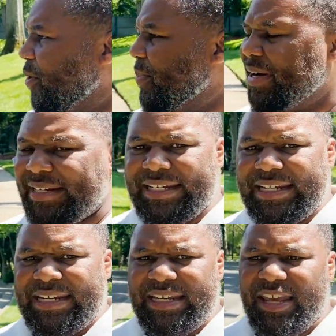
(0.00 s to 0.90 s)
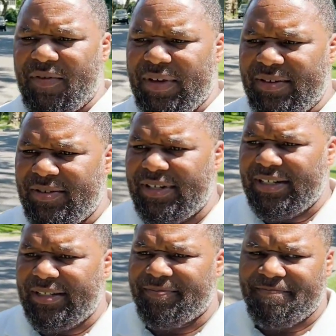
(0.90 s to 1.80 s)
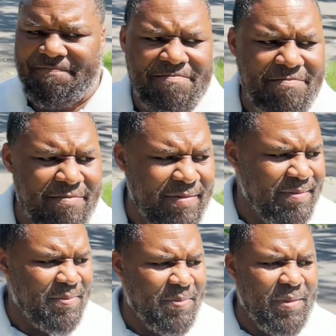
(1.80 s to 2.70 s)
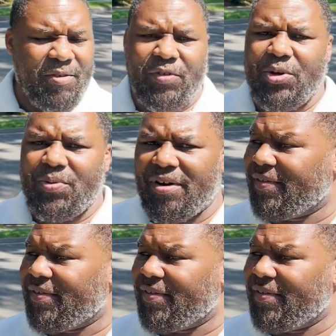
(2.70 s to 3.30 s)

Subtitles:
but give you a view of